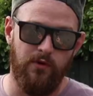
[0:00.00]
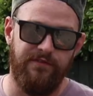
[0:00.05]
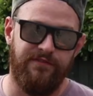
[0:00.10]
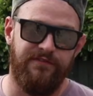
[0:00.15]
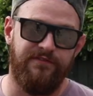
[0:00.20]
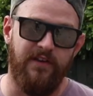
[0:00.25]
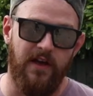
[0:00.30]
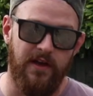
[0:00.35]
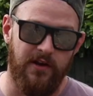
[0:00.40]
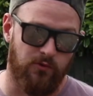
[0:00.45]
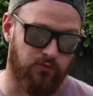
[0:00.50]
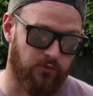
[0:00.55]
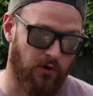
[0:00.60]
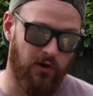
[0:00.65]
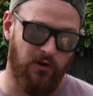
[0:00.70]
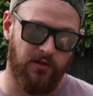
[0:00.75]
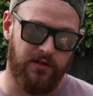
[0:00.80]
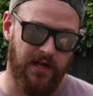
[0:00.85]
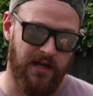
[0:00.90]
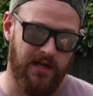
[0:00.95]
we've fitted a
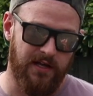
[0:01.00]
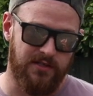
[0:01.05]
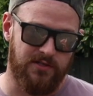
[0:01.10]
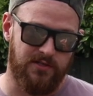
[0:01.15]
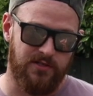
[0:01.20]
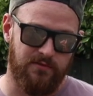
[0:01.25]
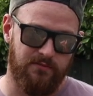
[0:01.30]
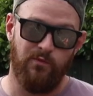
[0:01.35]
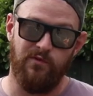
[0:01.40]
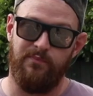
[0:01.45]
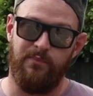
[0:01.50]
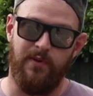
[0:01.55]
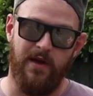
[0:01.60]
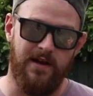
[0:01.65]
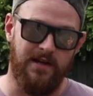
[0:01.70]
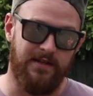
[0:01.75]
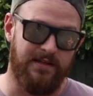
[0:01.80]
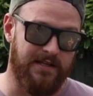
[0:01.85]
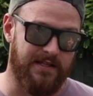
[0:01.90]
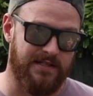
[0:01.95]
roll cage, we've
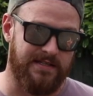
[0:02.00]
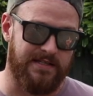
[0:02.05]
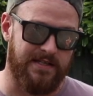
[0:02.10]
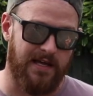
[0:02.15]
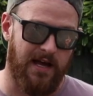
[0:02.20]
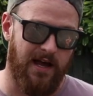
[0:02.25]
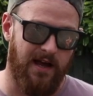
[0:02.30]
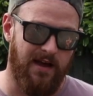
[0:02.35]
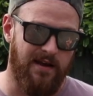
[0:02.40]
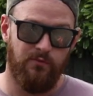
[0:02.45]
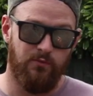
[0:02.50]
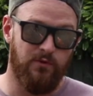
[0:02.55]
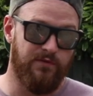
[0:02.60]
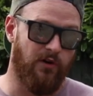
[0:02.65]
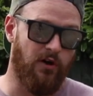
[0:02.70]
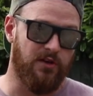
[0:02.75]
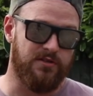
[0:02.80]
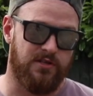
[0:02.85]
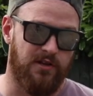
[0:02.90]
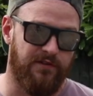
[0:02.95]
painted the inside, we've
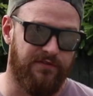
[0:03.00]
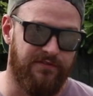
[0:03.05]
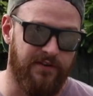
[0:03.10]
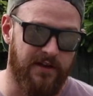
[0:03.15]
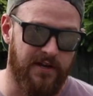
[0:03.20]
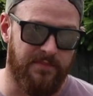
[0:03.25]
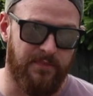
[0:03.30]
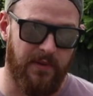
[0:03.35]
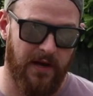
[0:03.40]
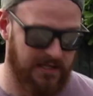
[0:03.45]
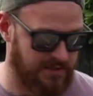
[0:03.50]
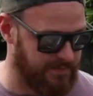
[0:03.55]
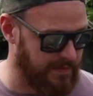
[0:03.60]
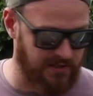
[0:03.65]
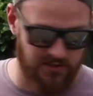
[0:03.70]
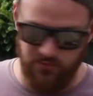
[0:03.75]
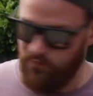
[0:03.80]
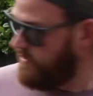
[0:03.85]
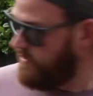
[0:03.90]
also fitted Perspex